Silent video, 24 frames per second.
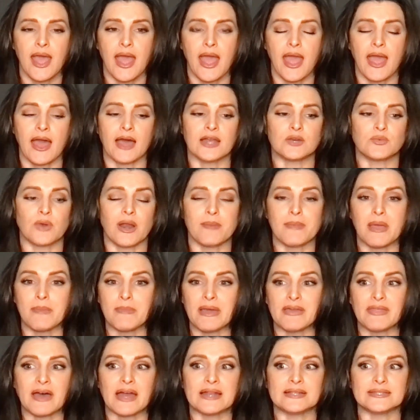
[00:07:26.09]
And what I mean
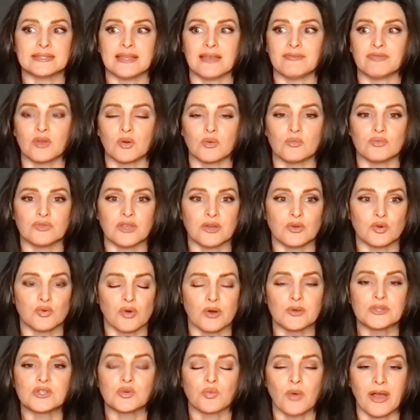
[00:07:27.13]
by that is that the
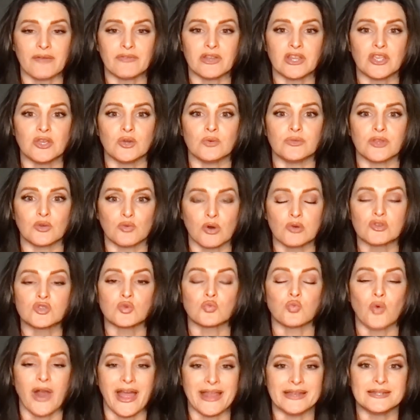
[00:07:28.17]
gross revenue, the gross
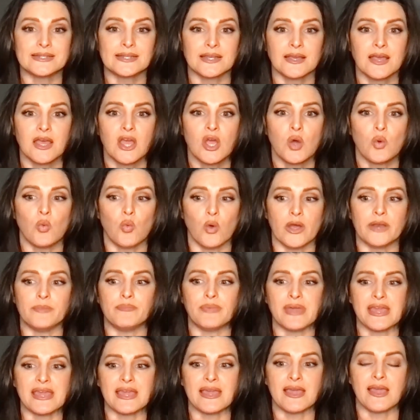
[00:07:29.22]
rent would
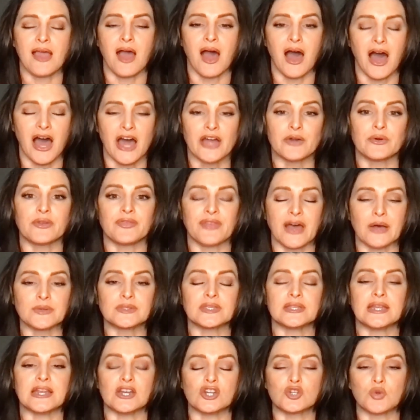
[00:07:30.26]
be
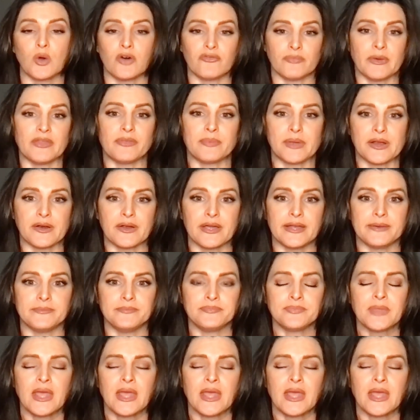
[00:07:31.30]
100,000 in a 12-month period.